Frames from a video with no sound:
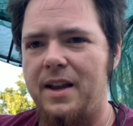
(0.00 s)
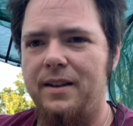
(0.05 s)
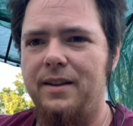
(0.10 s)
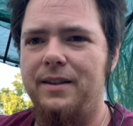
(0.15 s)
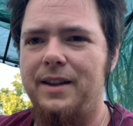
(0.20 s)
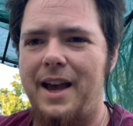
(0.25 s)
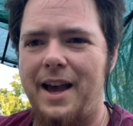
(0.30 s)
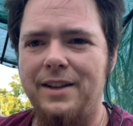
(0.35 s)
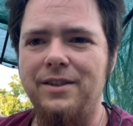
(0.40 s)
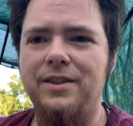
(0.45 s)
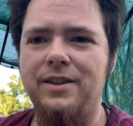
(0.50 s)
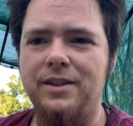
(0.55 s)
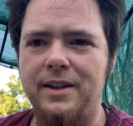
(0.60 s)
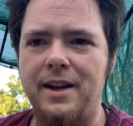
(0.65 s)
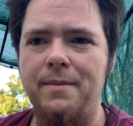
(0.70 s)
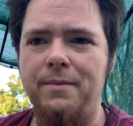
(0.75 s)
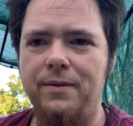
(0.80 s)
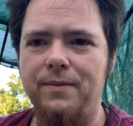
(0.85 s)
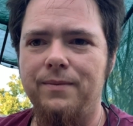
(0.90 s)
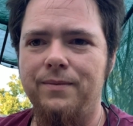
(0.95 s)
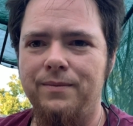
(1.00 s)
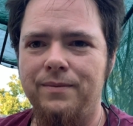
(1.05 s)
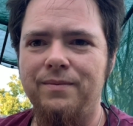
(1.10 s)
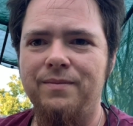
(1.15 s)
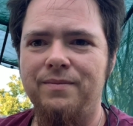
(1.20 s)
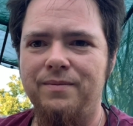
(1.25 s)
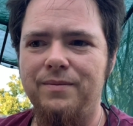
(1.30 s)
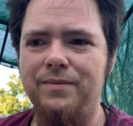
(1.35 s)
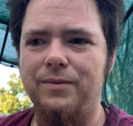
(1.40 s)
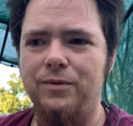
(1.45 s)
has the same
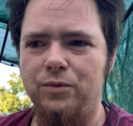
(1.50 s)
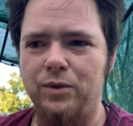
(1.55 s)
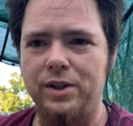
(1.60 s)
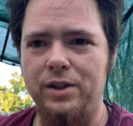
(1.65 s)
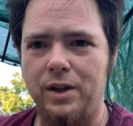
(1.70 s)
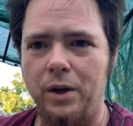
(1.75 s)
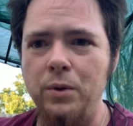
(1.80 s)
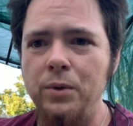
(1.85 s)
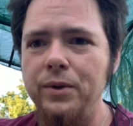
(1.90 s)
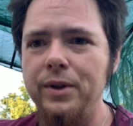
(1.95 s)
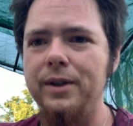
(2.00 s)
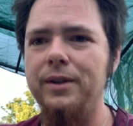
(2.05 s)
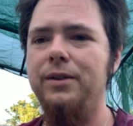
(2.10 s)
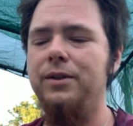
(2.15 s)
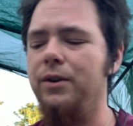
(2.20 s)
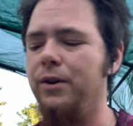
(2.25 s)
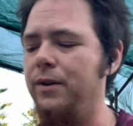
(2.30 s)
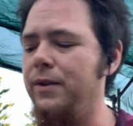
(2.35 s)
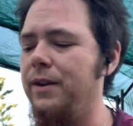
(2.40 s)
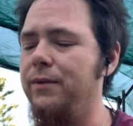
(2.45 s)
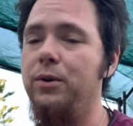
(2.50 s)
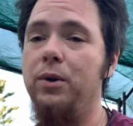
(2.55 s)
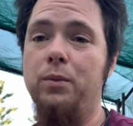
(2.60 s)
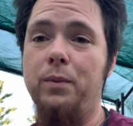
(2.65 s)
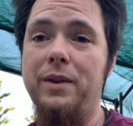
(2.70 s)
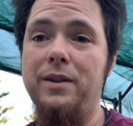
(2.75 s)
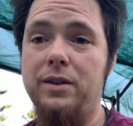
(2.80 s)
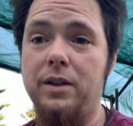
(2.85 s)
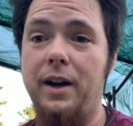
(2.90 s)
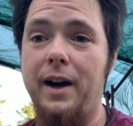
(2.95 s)
result, so they've gone
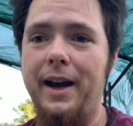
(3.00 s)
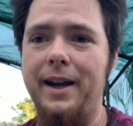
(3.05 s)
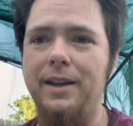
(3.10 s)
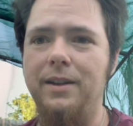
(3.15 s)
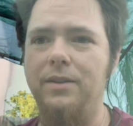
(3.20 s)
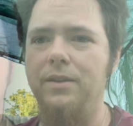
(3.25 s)
with tie and